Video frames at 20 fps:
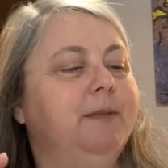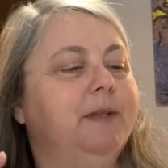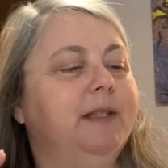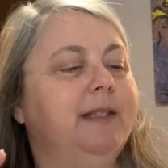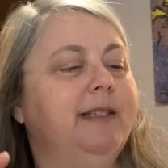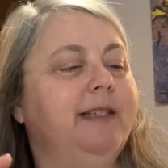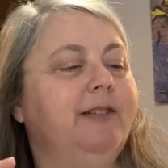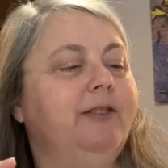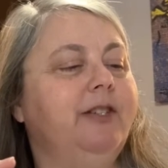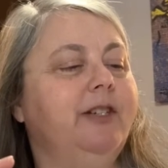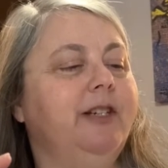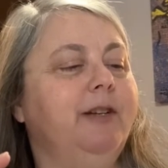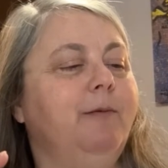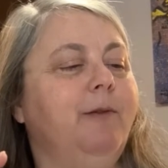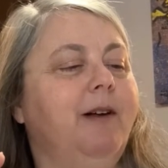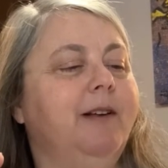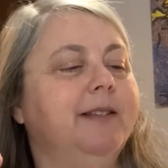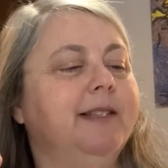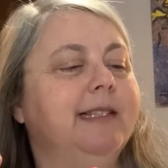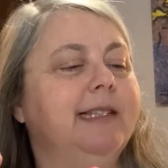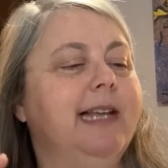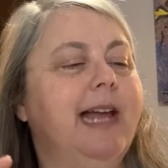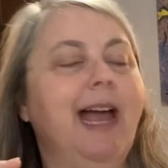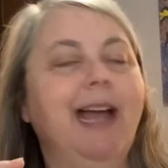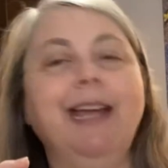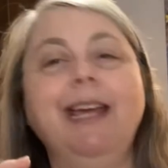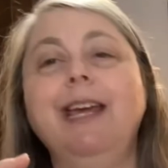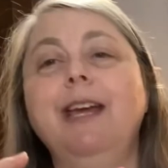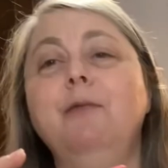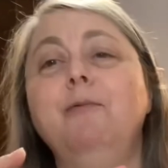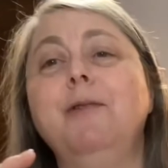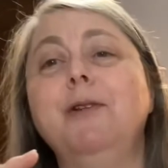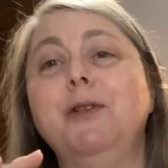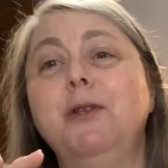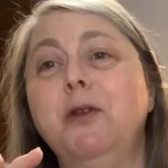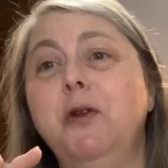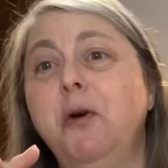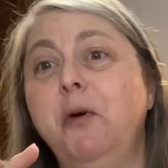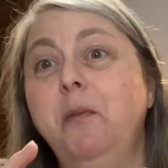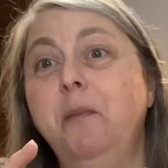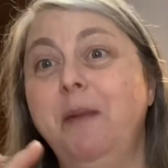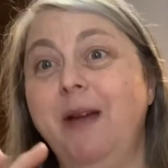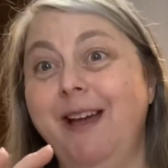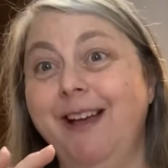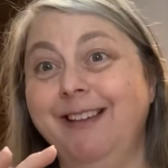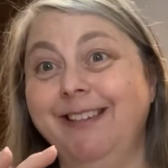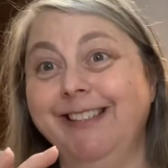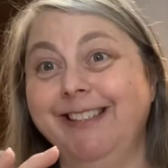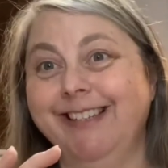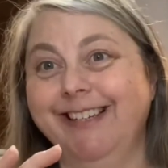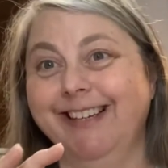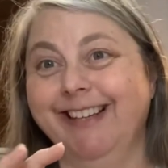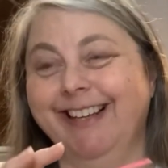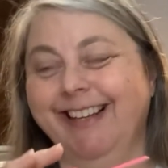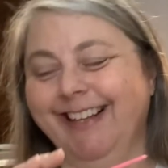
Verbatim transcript: stitching while snacking with no mess.